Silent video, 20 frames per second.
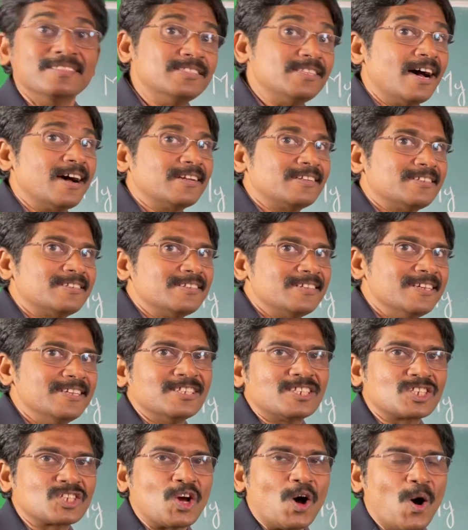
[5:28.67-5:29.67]
That
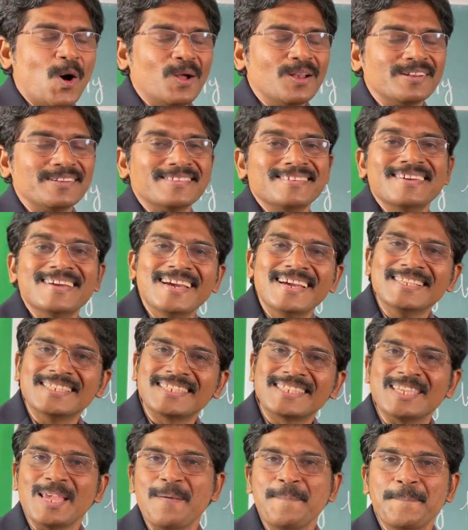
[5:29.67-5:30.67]
is called a
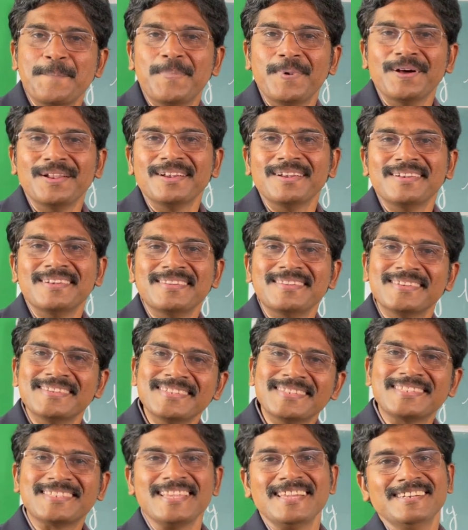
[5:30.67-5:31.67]
simple
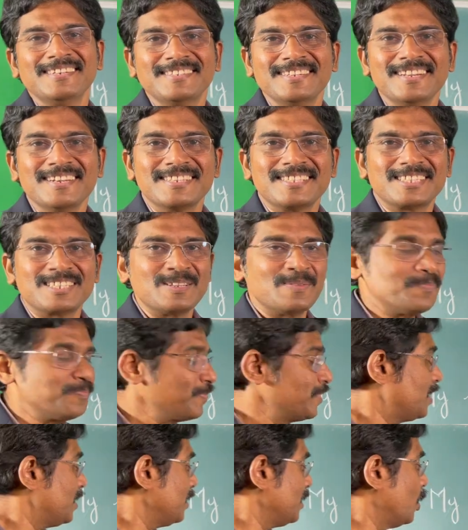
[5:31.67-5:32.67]
sentence.
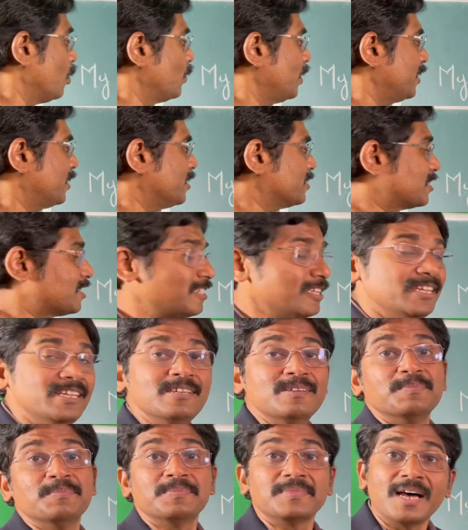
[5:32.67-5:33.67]
Now let us
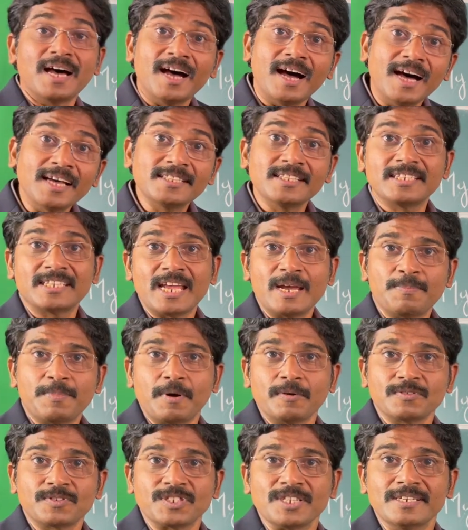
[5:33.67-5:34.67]
see the other type
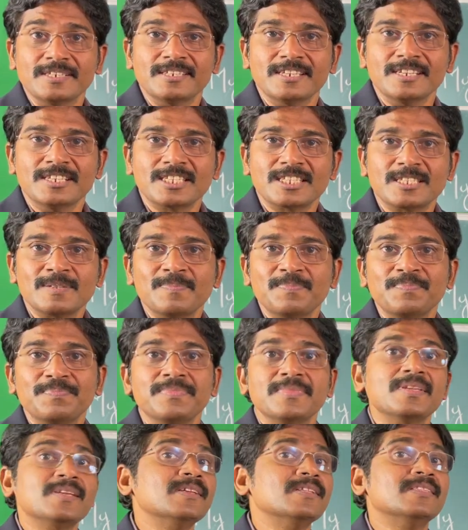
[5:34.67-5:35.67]
of sentence,
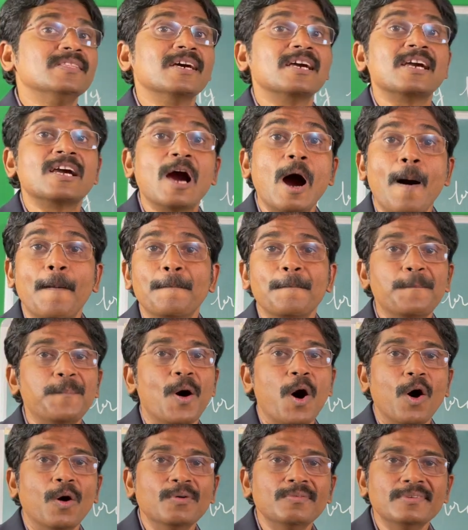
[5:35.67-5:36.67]
the
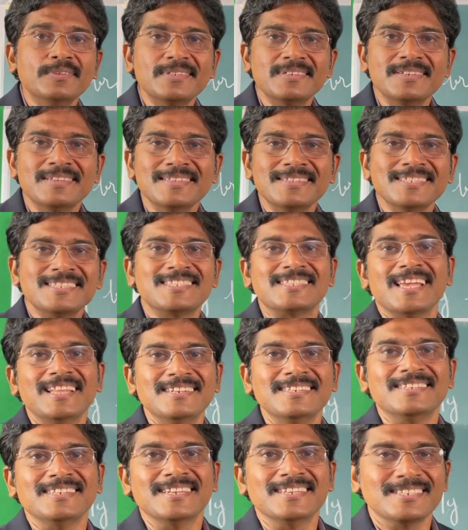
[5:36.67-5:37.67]
compound
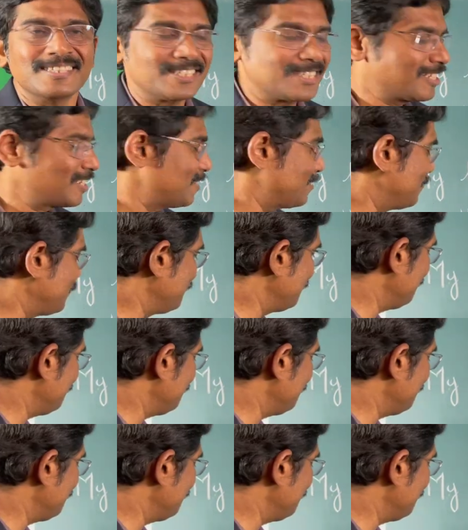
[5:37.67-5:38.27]
sentence.